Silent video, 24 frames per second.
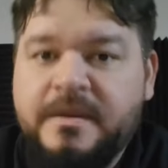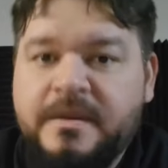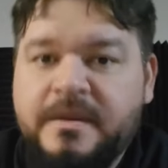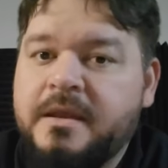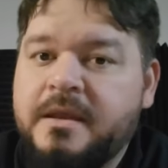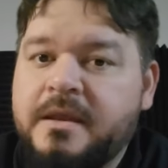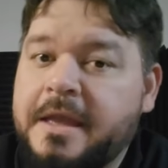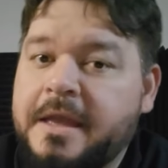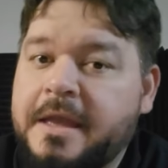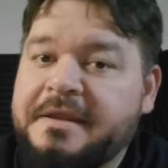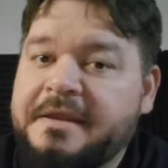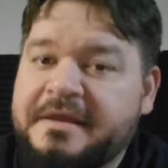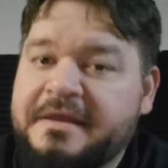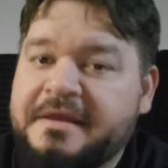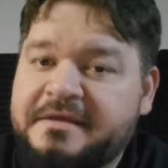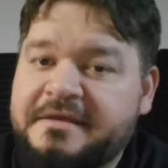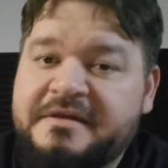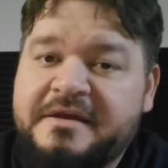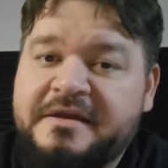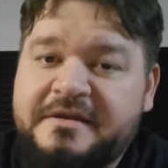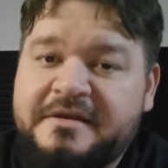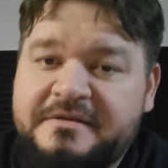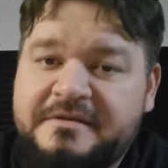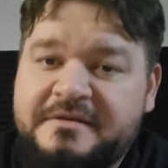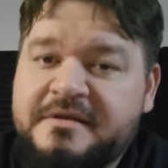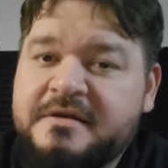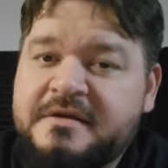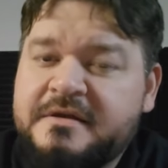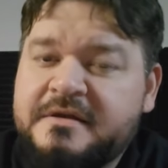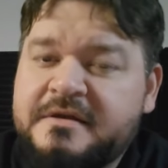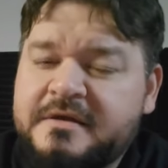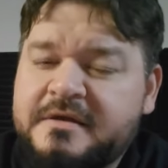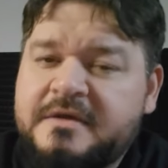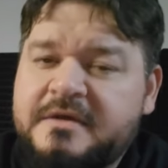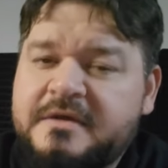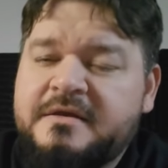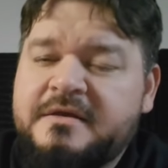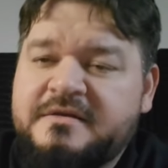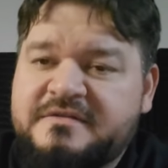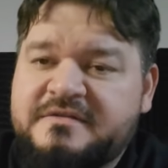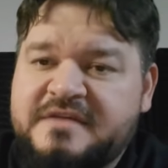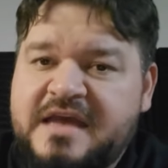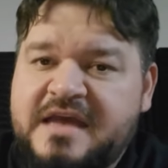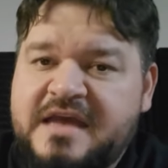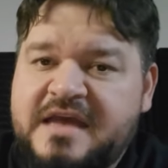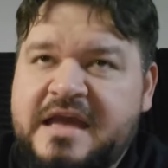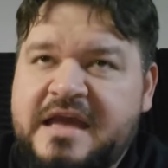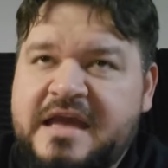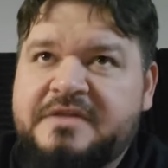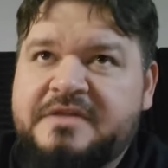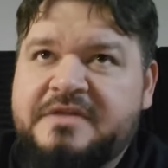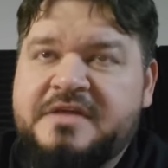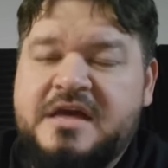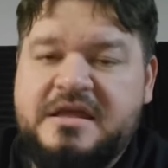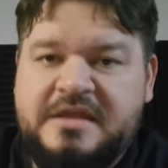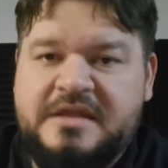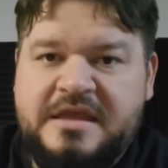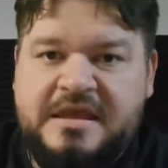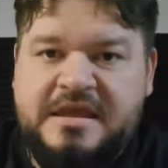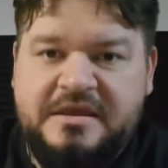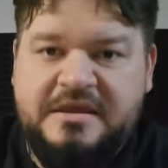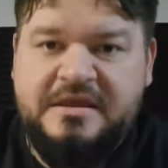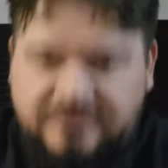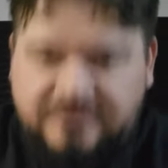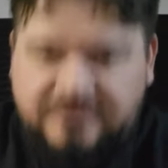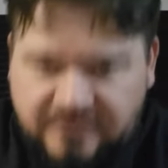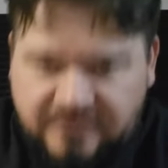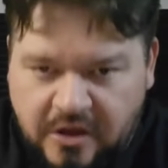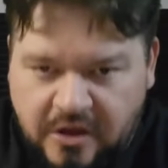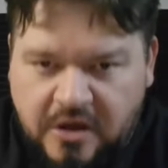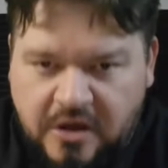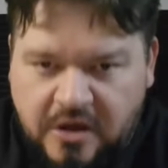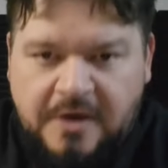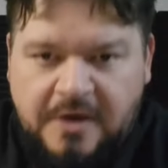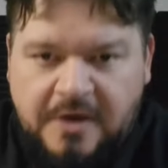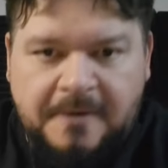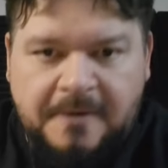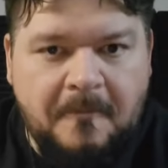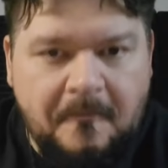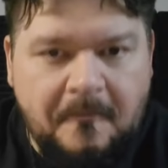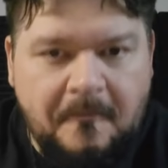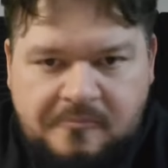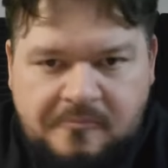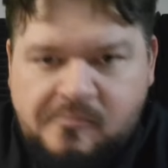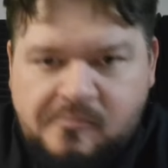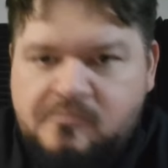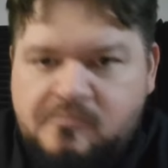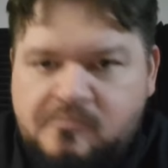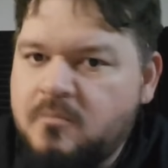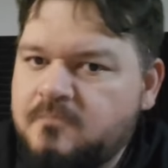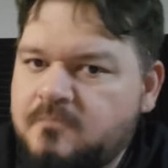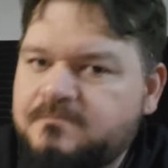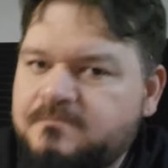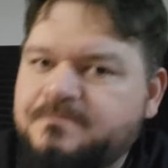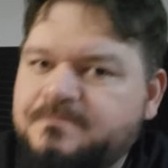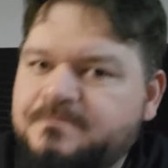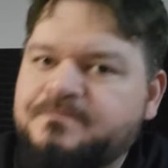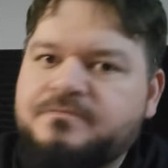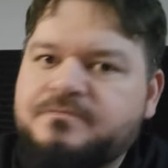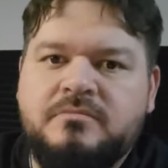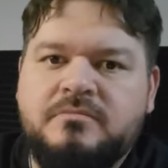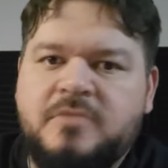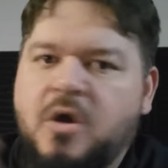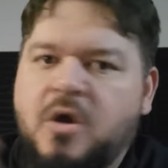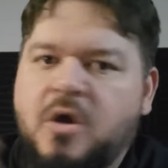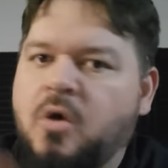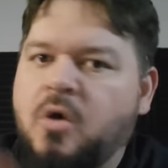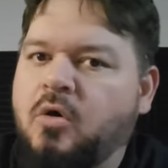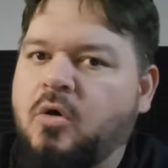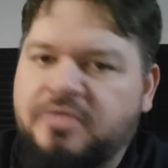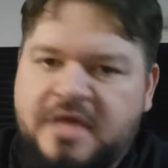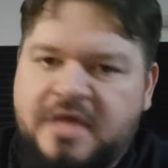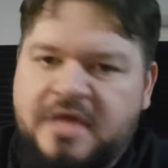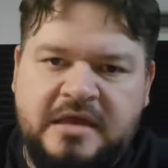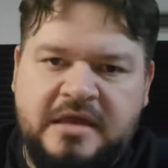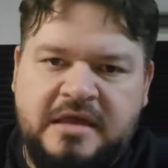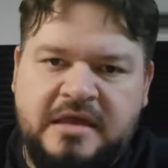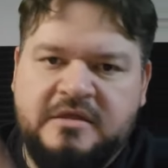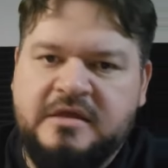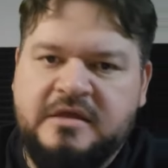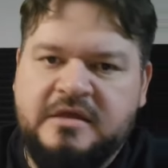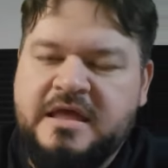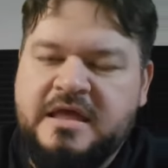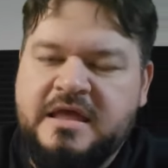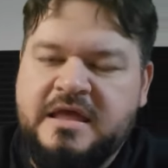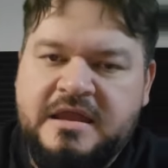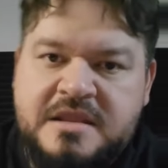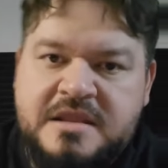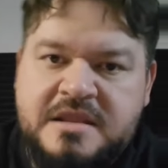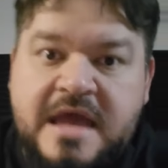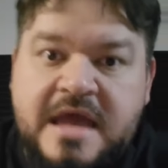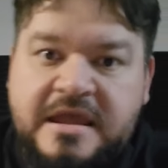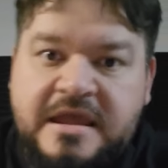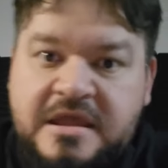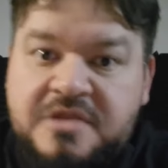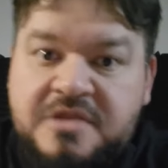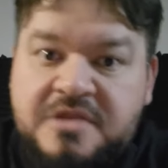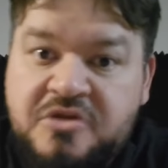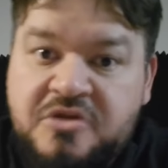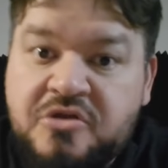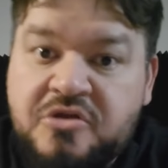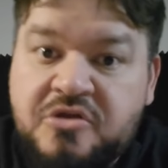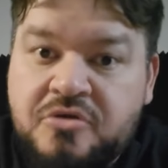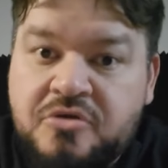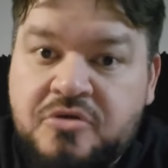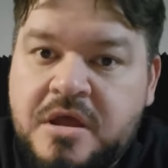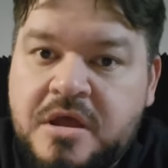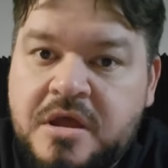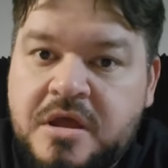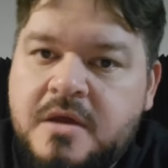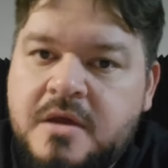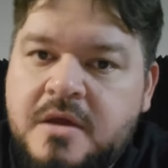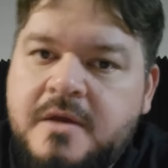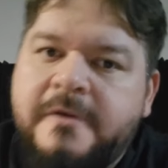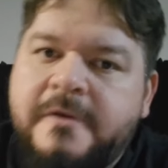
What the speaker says: And he did say that he saw the whole thing. It looked like a naked dude.